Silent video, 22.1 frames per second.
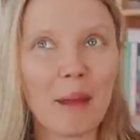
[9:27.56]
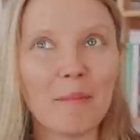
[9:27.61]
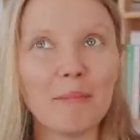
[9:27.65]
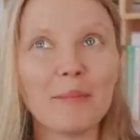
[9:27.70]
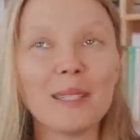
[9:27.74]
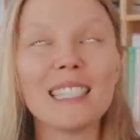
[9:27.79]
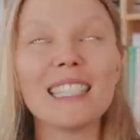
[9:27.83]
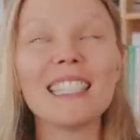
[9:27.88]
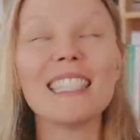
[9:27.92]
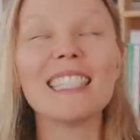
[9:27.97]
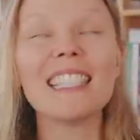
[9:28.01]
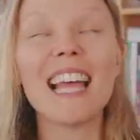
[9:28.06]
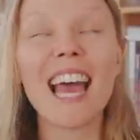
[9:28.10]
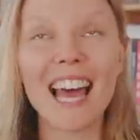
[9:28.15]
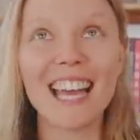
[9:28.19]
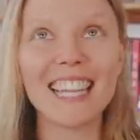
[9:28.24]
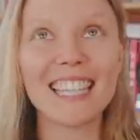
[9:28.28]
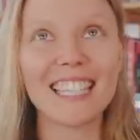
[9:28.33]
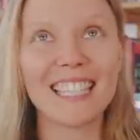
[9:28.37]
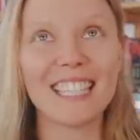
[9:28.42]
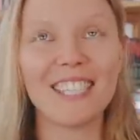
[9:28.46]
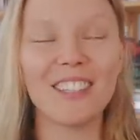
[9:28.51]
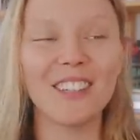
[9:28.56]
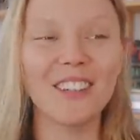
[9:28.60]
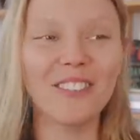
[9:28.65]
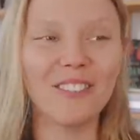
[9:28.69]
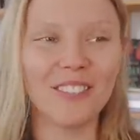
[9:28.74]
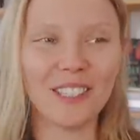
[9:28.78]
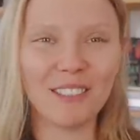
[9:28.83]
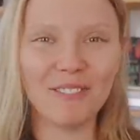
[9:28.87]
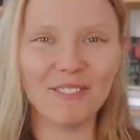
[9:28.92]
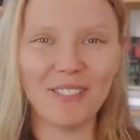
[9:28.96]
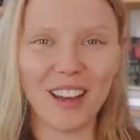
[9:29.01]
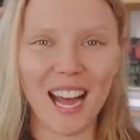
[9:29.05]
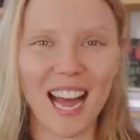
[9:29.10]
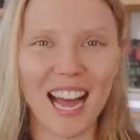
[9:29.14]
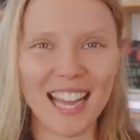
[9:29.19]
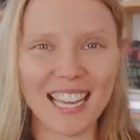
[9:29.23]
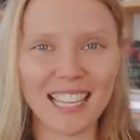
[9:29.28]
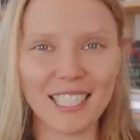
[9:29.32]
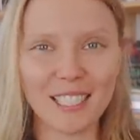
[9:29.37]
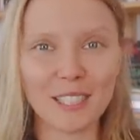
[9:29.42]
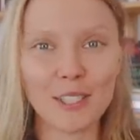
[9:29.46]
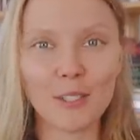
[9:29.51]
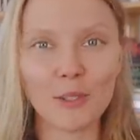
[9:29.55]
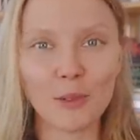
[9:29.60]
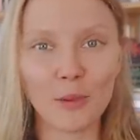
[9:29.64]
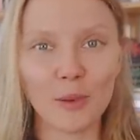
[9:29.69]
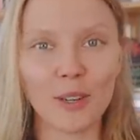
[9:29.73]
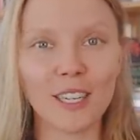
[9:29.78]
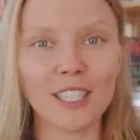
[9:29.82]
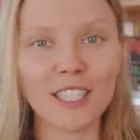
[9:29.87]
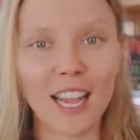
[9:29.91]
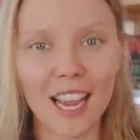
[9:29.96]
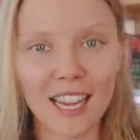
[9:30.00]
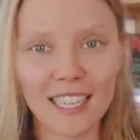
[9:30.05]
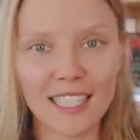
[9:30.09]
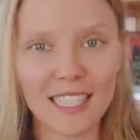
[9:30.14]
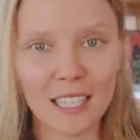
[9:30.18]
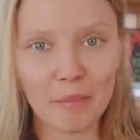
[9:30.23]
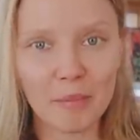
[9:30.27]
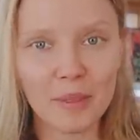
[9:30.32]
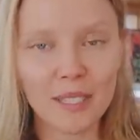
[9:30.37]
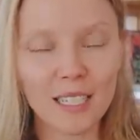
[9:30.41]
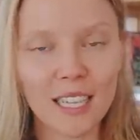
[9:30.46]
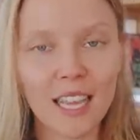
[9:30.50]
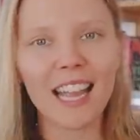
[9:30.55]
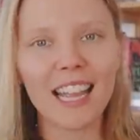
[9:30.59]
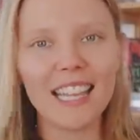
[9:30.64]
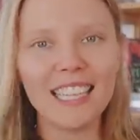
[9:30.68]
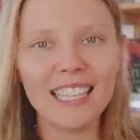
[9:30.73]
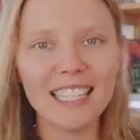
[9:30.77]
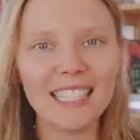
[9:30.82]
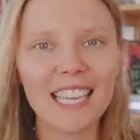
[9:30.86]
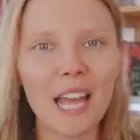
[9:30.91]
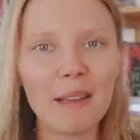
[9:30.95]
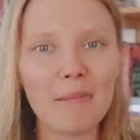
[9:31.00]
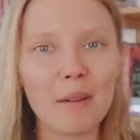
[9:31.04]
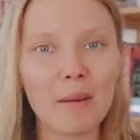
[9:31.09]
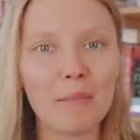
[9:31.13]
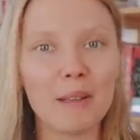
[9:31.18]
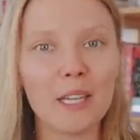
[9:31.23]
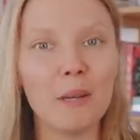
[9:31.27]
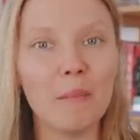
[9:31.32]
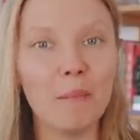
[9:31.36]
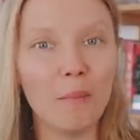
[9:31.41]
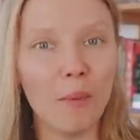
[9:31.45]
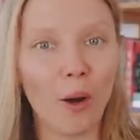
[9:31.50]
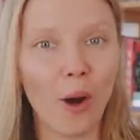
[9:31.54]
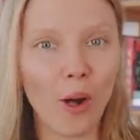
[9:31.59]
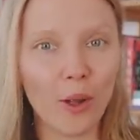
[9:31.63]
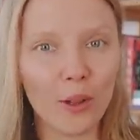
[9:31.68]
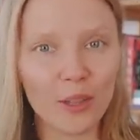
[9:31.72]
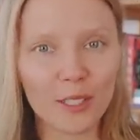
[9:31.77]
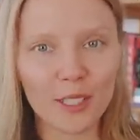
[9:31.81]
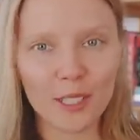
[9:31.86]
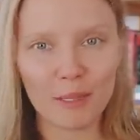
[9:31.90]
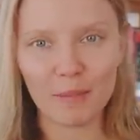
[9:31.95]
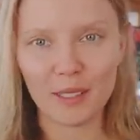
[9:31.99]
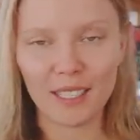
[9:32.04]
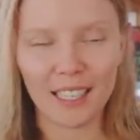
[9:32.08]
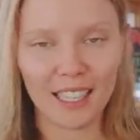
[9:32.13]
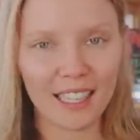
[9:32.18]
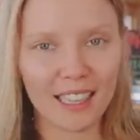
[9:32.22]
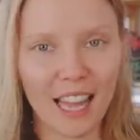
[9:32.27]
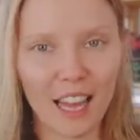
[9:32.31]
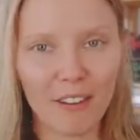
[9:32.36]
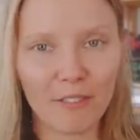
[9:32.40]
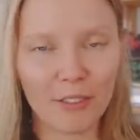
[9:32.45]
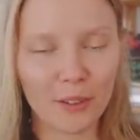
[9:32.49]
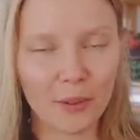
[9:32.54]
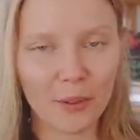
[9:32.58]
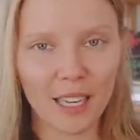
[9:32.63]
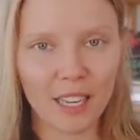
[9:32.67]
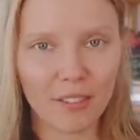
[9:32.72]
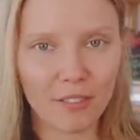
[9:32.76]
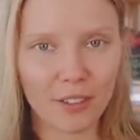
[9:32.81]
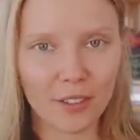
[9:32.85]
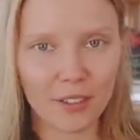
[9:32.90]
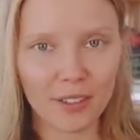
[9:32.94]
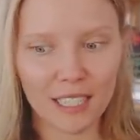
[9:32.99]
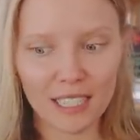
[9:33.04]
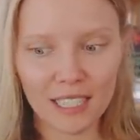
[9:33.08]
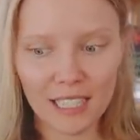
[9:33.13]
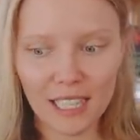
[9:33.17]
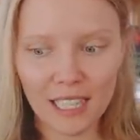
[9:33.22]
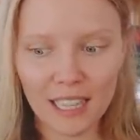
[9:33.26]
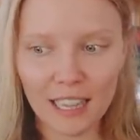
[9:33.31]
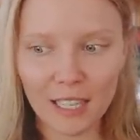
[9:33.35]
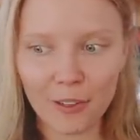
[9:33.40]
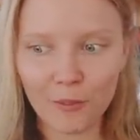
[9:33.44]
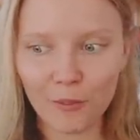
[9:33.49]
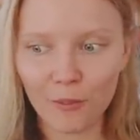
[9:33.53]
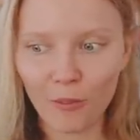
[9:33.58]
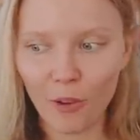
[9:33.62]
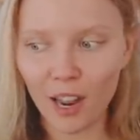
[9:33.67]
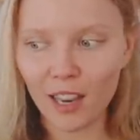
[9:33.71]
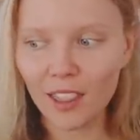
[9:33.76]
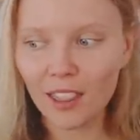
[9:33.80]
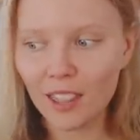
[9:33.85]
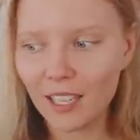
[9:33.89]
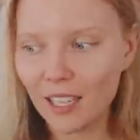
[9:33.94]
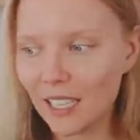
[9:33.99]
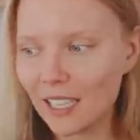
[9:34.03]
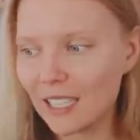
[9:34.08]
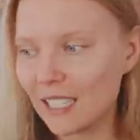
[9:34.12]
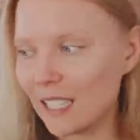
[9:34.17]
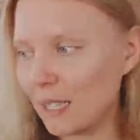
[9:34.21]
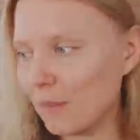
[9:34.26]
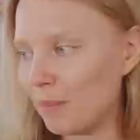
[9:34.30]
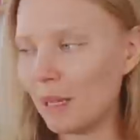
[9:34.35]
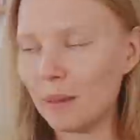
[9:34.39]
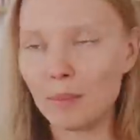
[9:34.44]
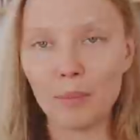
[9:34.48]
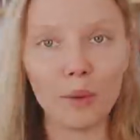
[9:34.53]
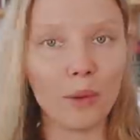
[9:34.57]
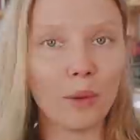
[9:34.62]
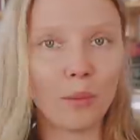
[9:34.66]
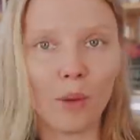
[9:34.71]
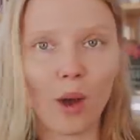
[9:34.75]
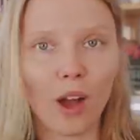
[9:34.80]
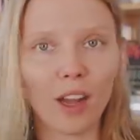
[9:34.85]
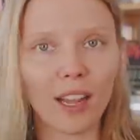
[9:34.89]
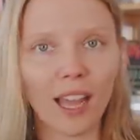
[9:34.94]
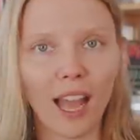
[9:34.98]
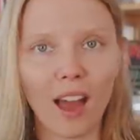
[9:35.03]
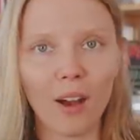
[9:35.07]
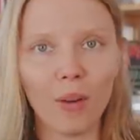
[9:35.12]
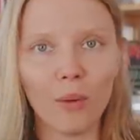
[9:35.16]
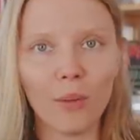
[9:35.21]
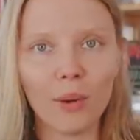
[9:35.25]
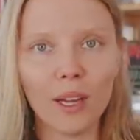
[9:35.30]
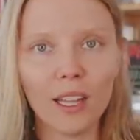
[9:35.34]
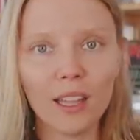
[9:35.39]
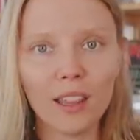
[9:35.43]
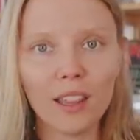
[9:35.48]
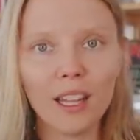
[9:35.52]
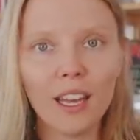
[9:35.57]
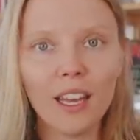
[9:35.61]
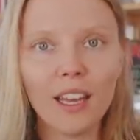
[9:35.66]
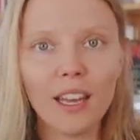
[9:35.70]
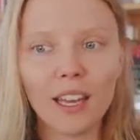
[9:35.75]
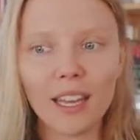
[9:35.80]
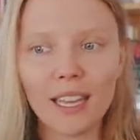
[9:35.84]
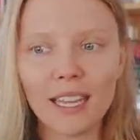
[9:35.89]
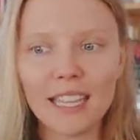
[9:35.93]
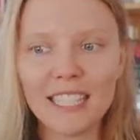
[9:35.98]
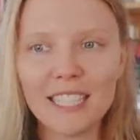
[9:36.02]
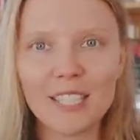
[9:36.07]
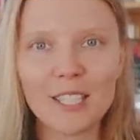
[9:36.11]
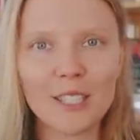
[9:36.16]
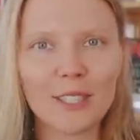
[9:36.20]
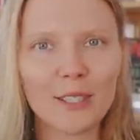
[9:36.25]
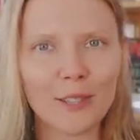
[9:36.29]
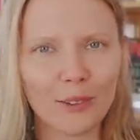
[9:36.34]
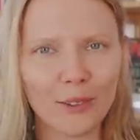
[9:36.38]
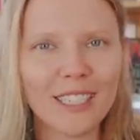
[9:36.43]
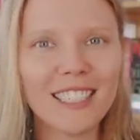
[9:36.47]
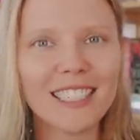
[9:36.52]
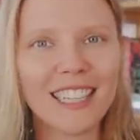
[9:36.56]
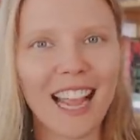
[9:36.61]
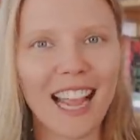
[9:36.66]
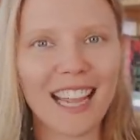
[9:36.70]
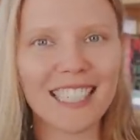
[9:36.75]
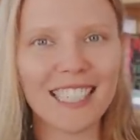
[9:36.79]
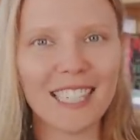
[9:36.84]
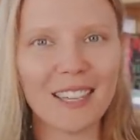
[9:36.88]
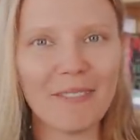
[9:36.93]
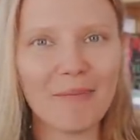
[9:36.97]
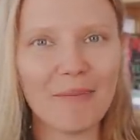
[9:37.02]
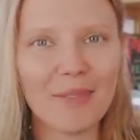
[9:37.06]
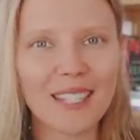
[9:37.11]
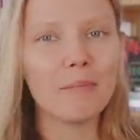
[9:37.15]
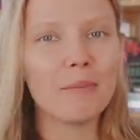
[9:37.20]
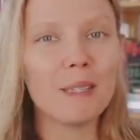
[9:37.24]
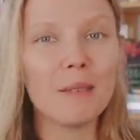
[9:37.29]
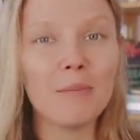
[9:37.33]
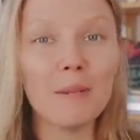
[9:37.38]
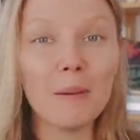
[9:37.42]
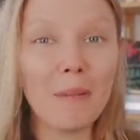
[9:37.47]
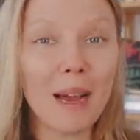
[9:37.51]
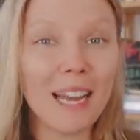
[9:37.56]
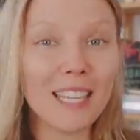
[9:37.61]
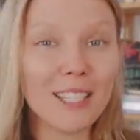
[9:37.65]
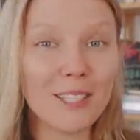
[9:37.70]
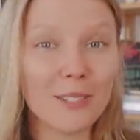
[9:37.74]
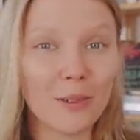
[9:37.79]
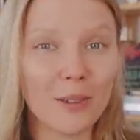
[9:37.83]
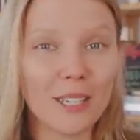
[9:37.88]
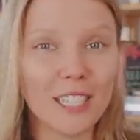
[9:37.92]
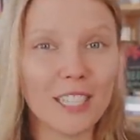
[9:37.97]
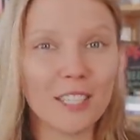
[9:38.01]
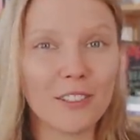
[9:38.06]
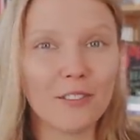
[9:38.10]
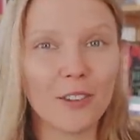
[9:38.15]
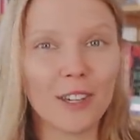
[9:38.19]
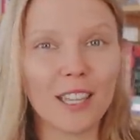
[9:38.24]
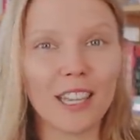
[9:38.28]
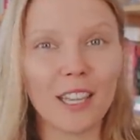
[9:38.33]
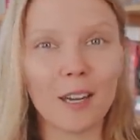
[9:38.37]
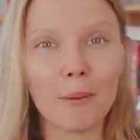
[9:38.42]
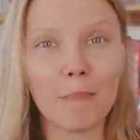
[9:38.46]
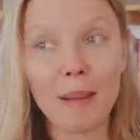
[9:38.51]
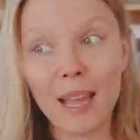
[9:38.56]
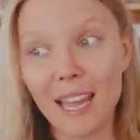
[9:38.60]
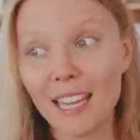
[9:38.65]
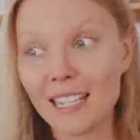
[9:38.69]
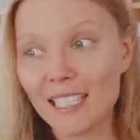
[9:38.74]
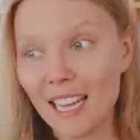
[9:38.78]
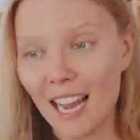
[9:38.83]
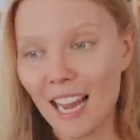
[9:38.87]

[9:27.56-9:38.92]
obsessed with buying storage items. Anytime I'm in a mall or something like that, for whatever reason, the one thing I see people walk out with is storage items. People buy storage for their pet